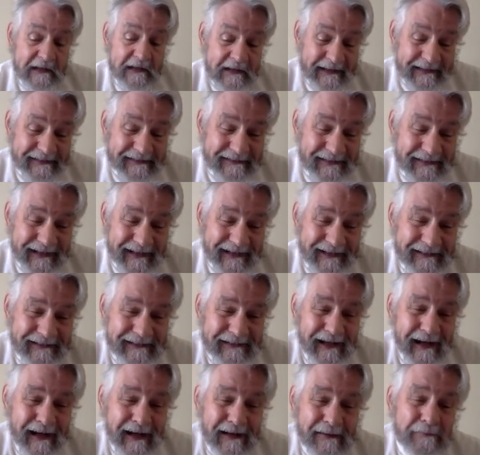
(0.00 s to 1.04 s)
in
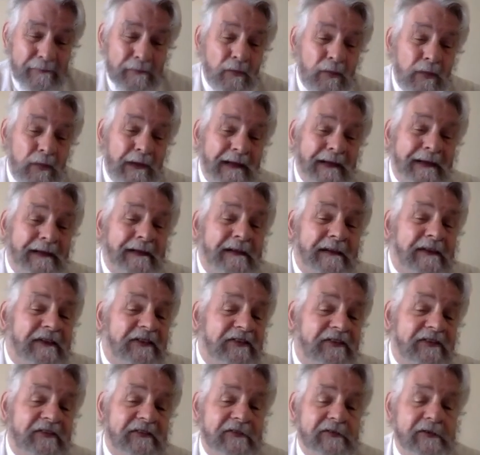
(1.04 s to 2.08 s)
our
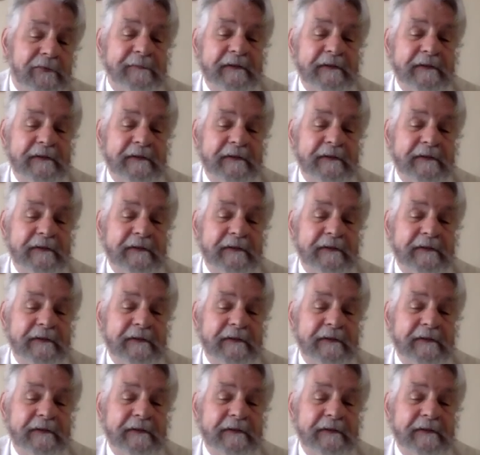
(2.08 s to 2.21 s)
unwillingness to